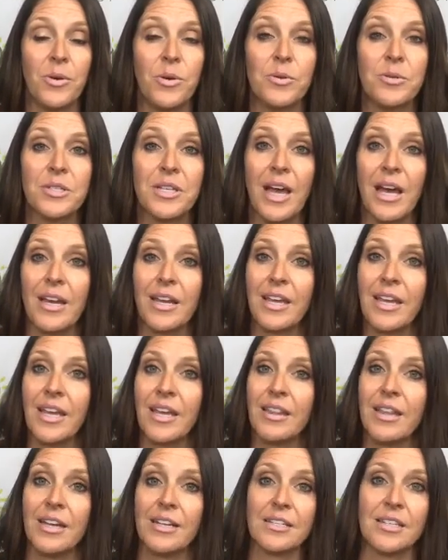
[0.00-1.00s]
who's got a
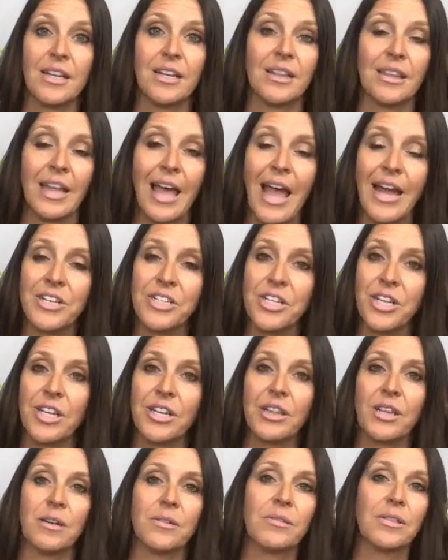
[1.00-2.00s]
kid that is not latching,
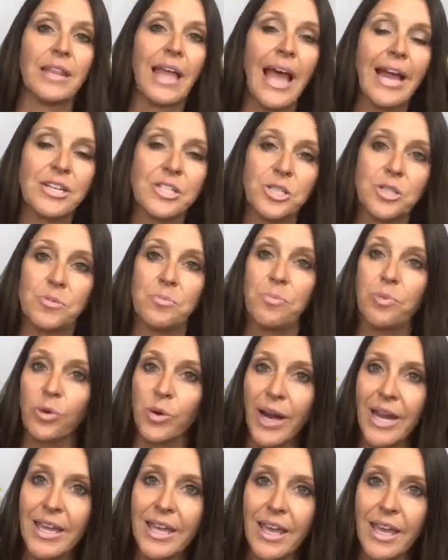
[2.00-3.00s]
their latch is
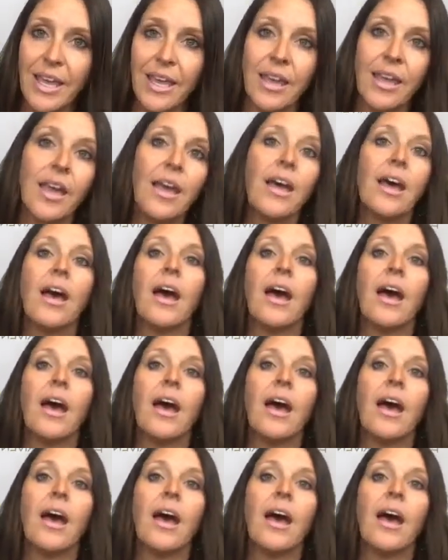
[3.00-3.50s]
breaking,